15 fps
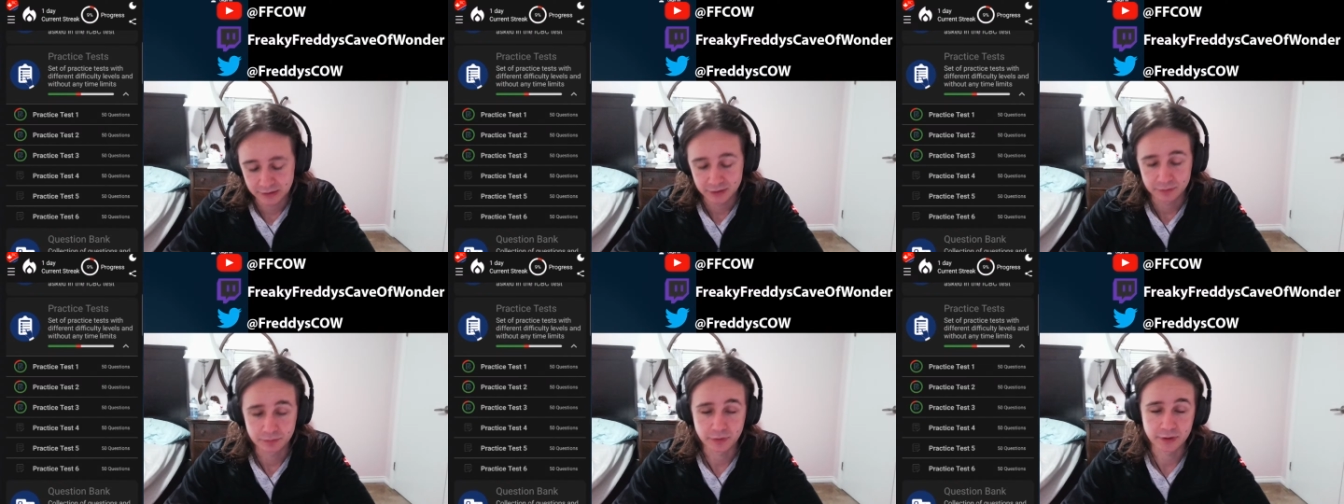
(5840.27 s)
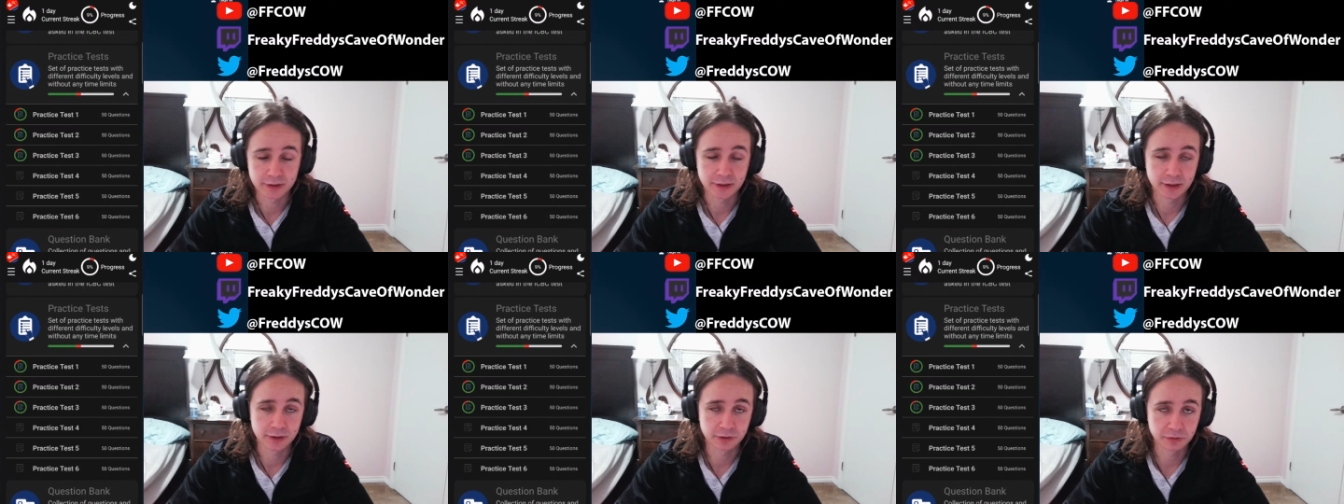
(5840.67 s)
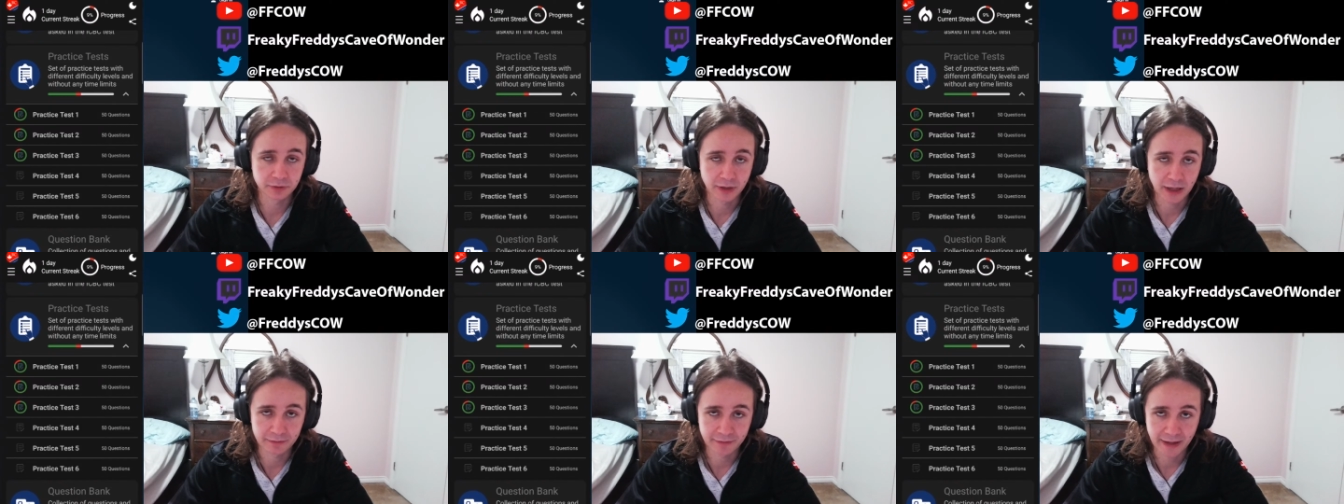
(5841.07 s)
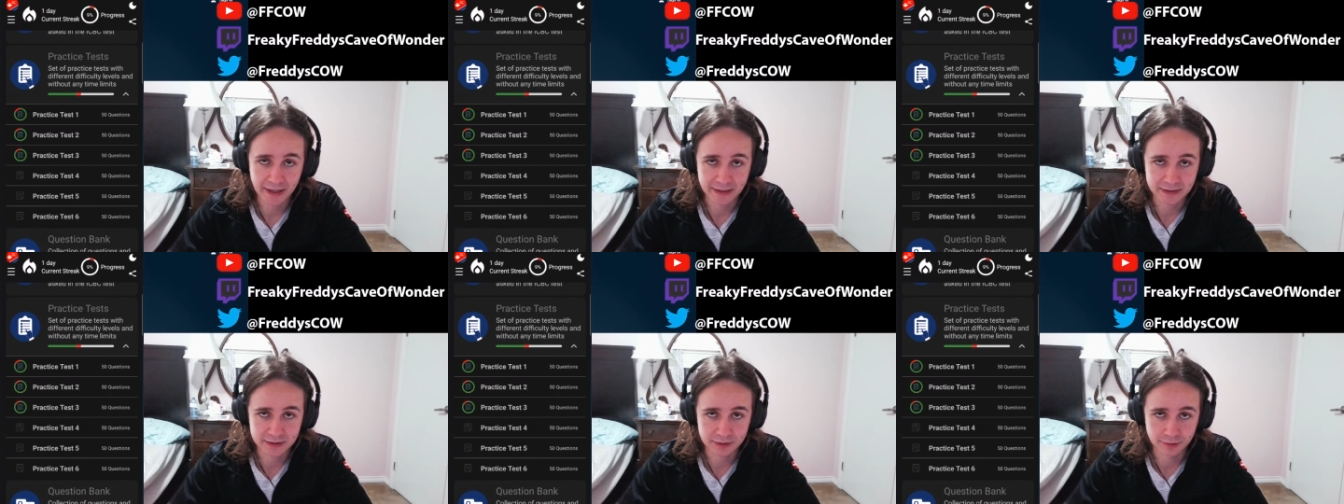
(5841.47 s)
But they do have
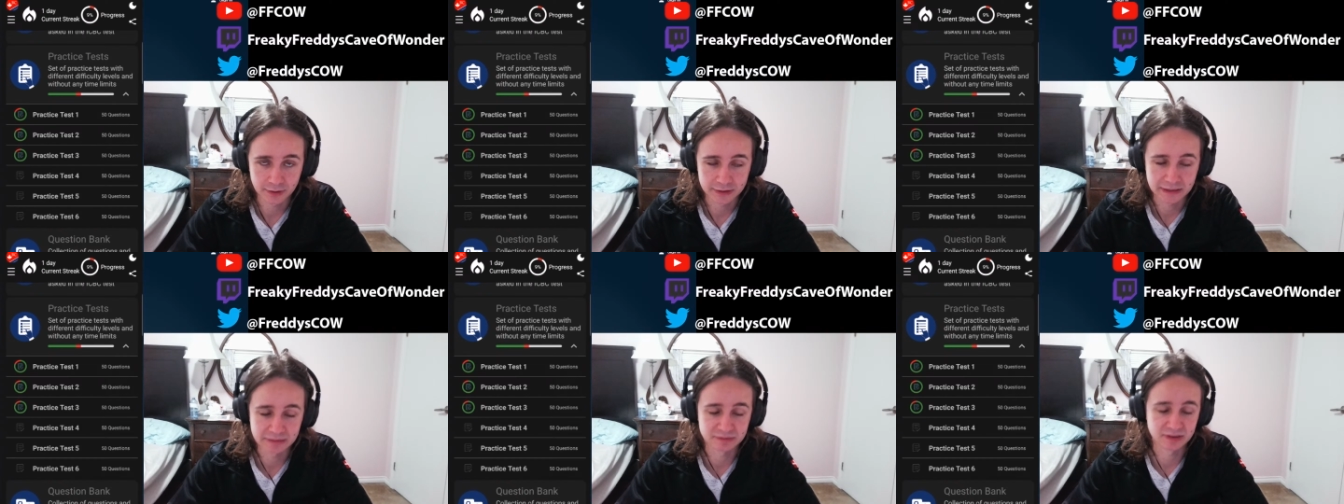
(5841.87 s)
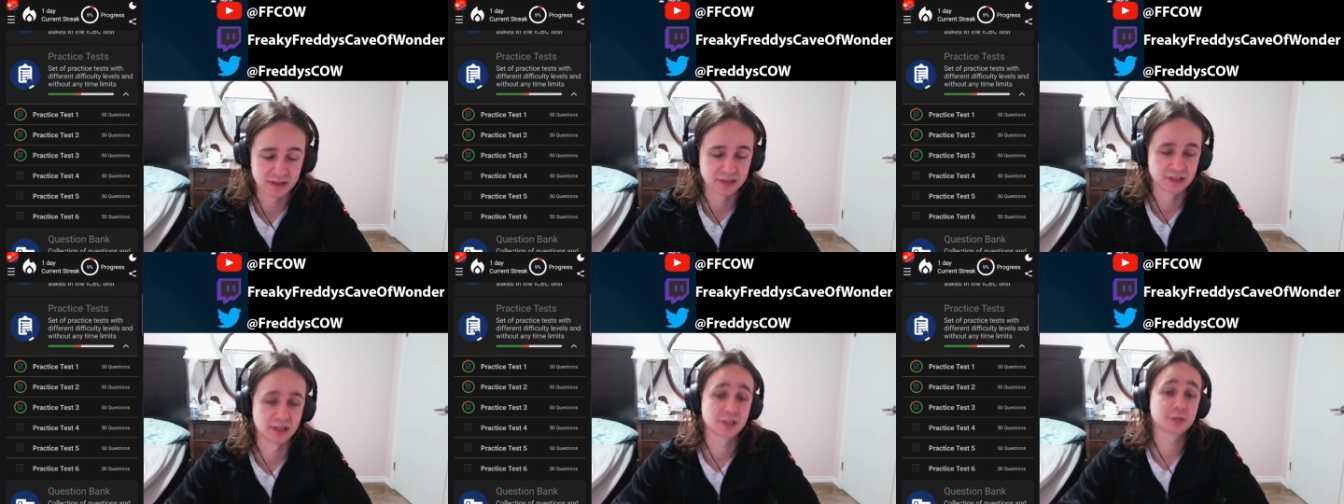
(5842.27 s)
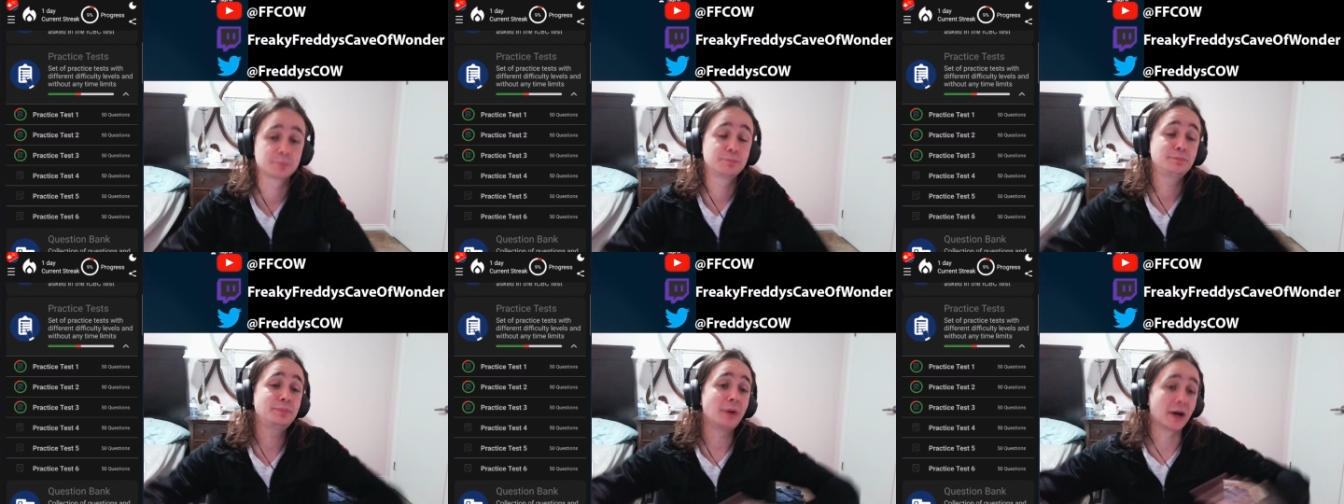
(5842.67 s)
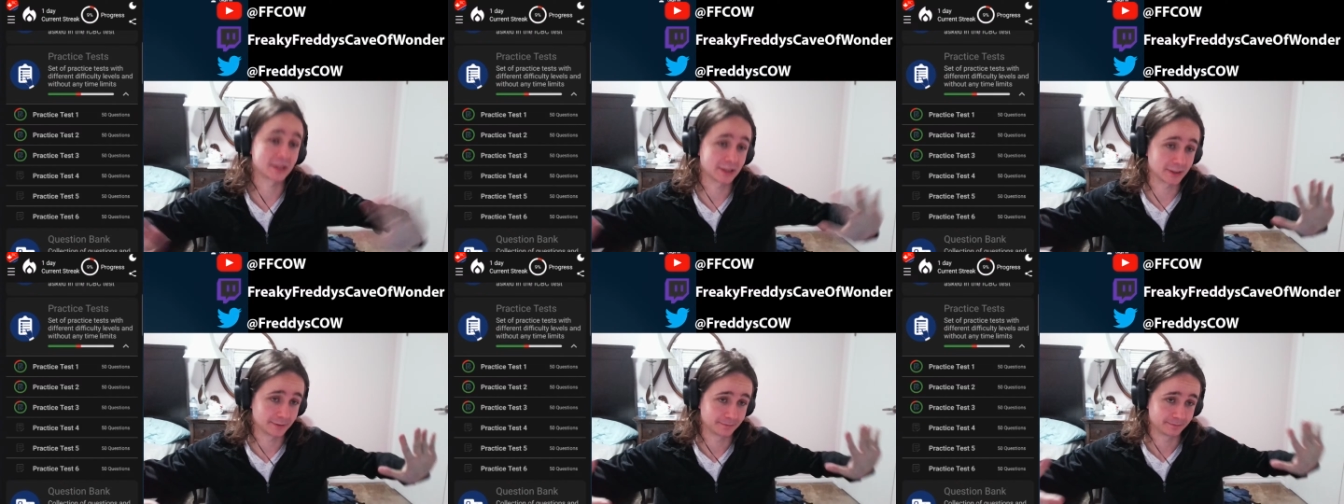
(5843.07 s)
ads the whole time, so that sucks. But